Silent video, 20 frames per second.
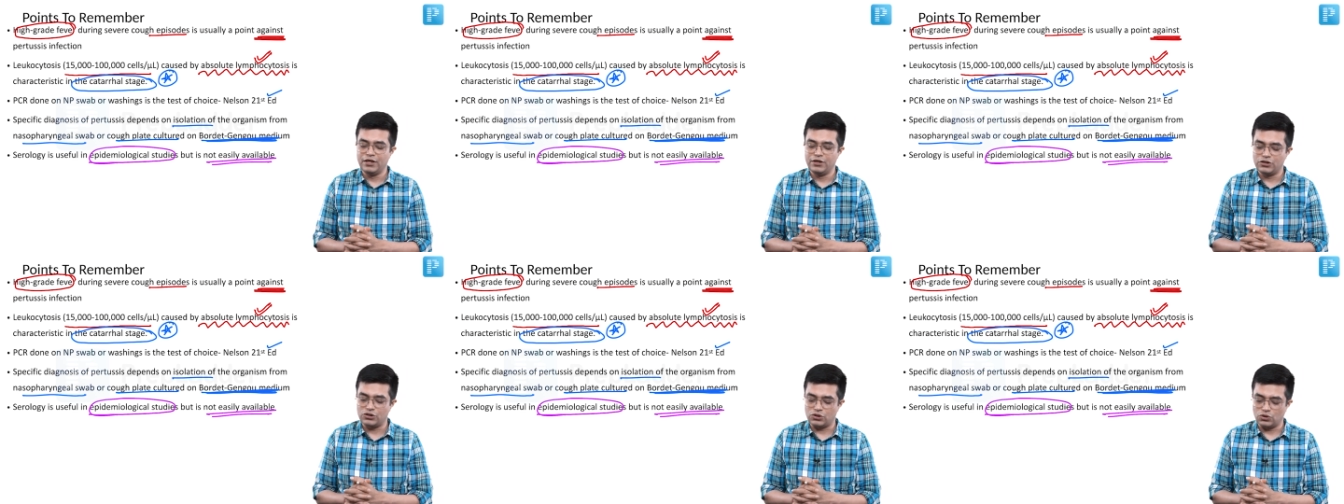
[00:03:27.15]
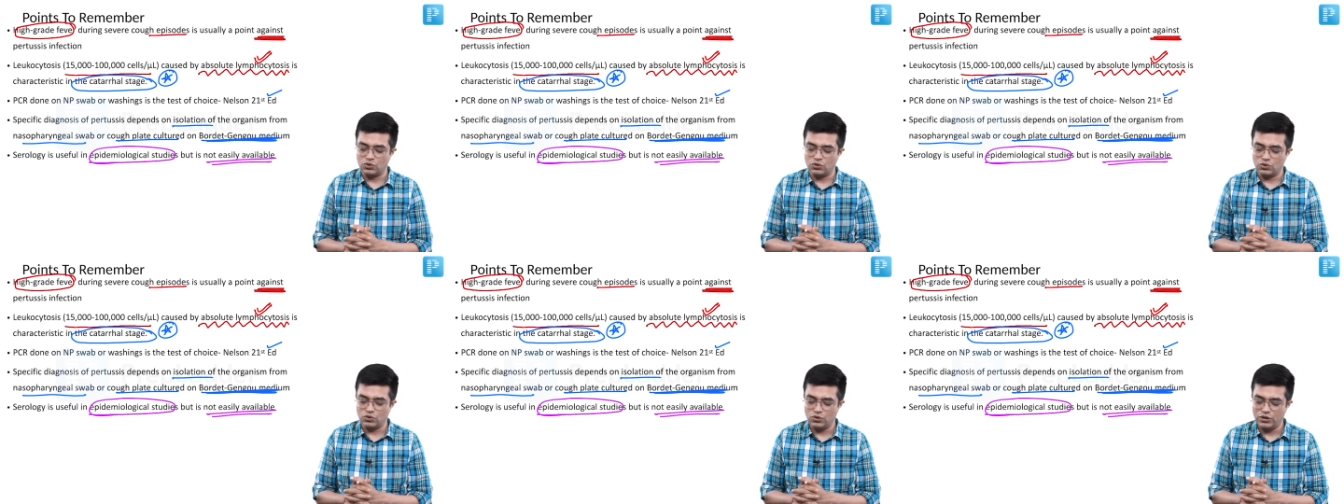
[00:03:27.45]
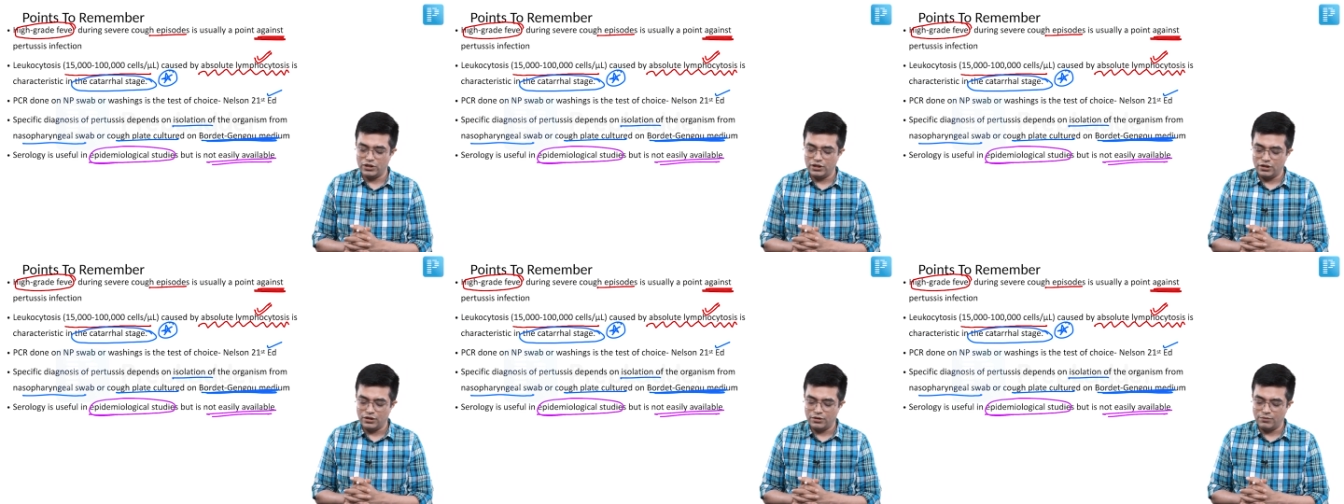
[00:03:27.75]

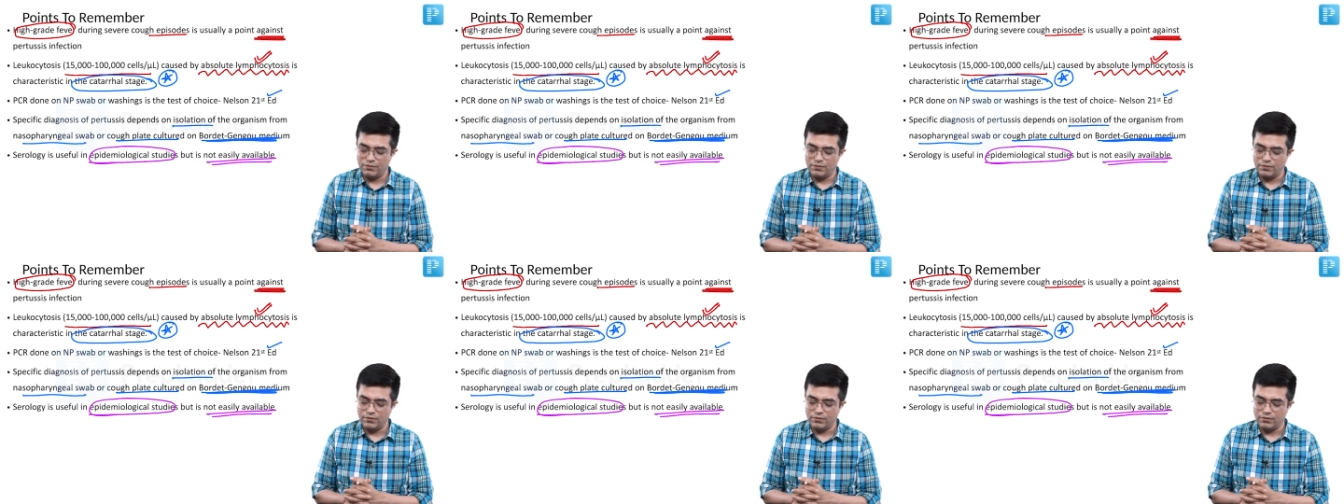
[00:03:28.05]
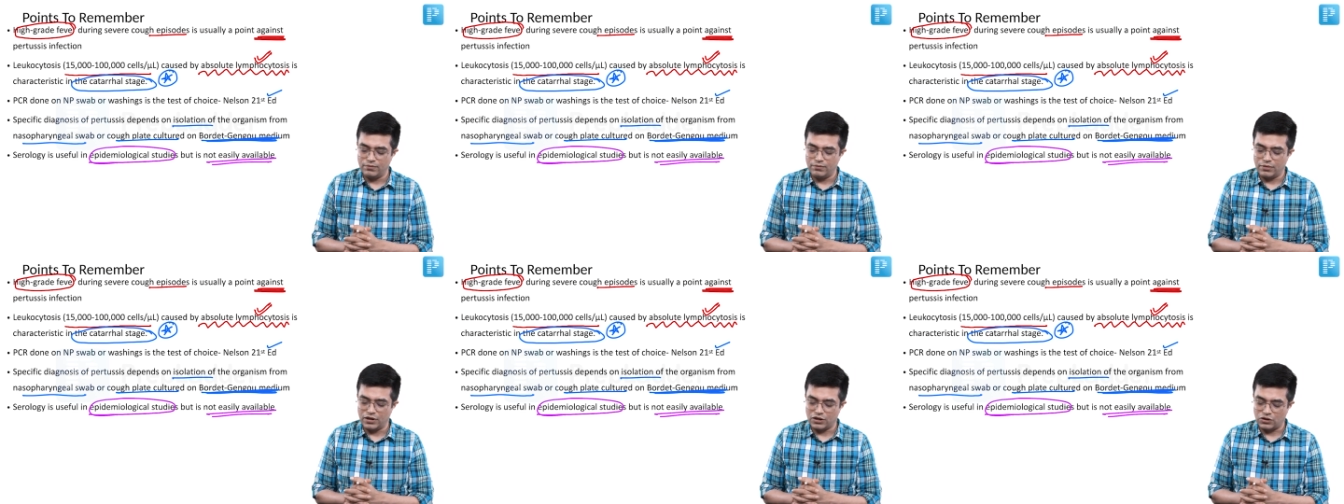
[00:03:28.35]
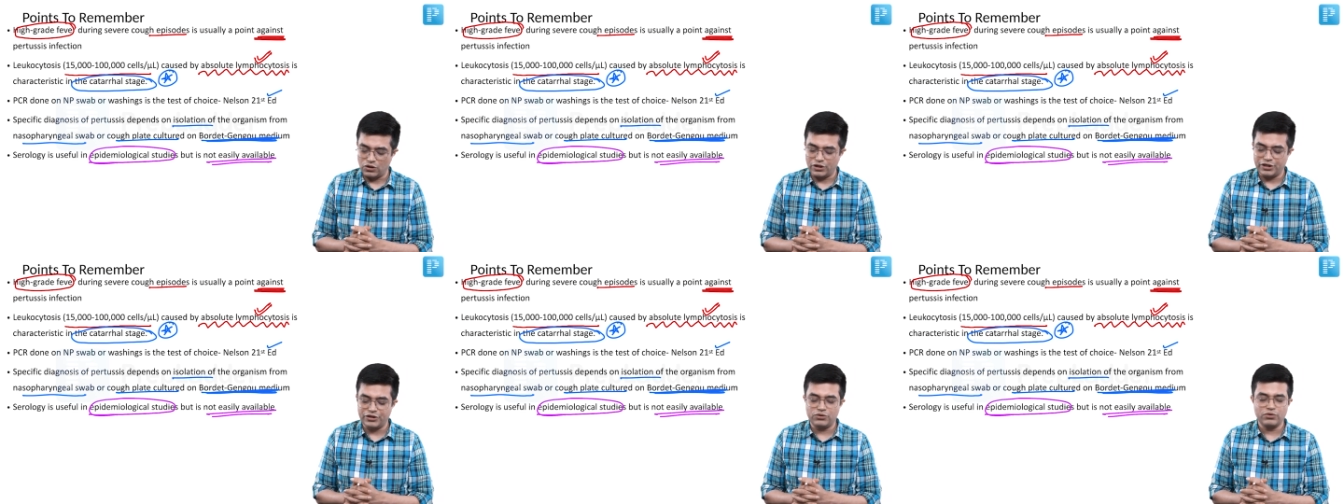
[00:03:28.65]
So,
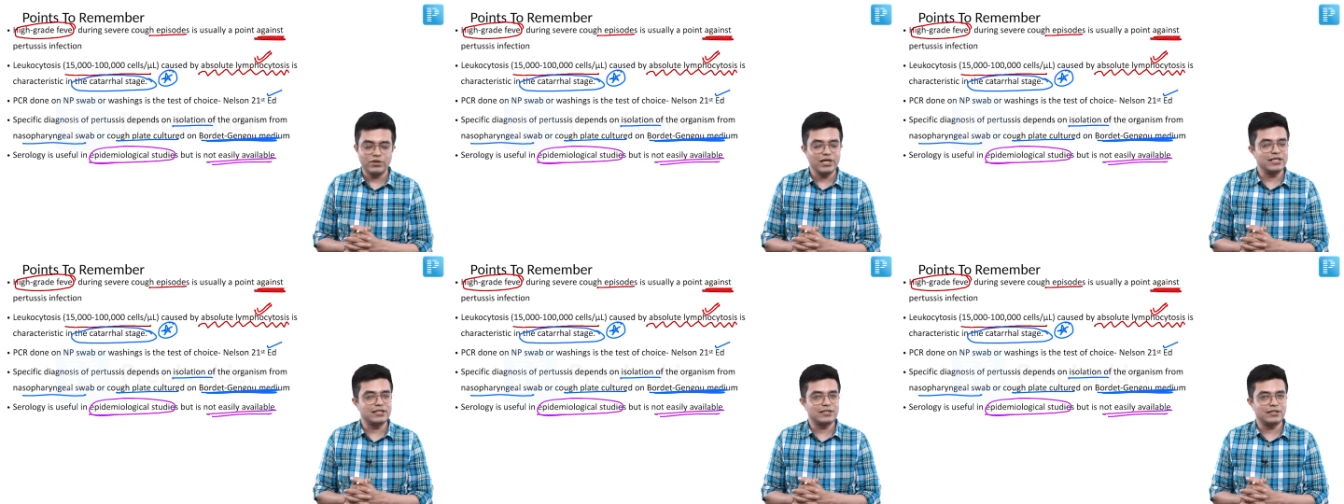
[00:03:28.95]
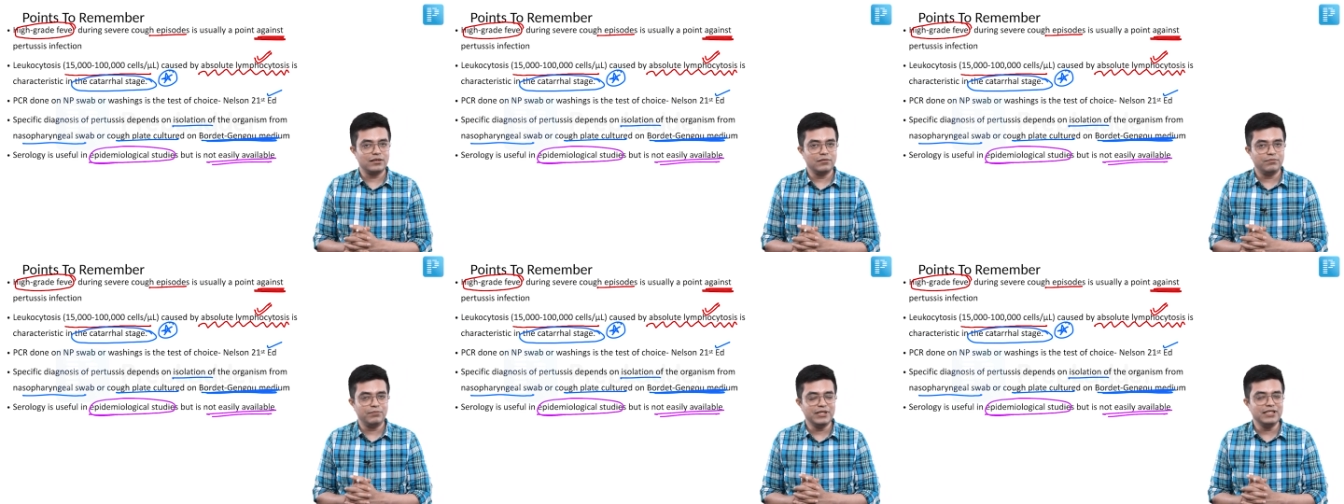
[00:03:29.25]
according to Nelson,